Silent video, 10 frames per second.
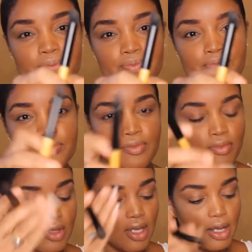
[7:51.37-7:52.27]

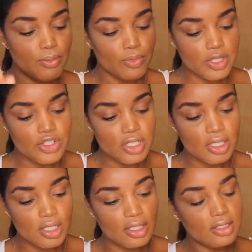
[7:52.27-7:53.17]
I'm
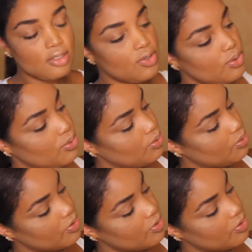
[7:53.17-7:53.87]
reaching into